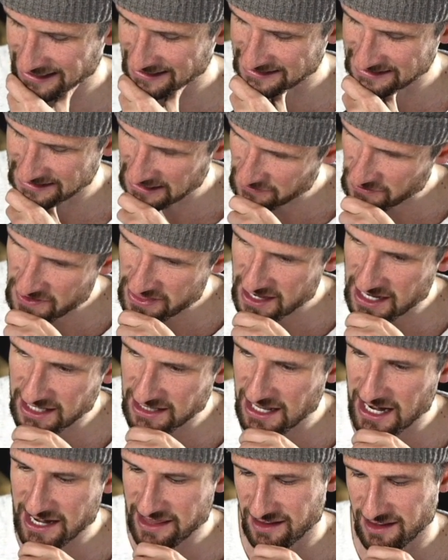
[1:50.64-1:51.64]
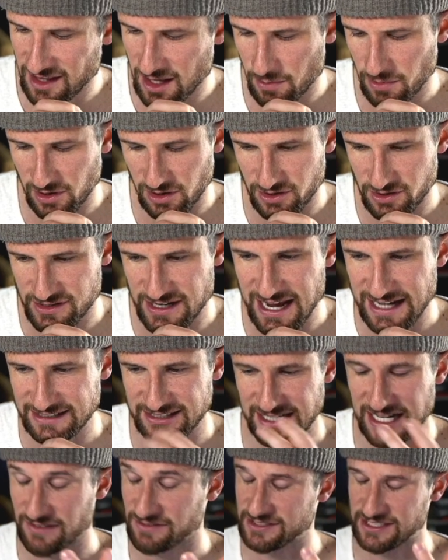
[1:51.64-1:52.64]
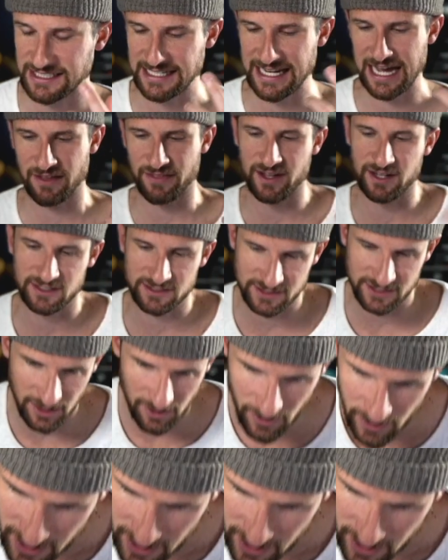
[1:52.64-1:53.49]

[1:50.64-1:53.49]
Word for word: it's different than a lot of the Lumberloon decks that I've seen out there. So,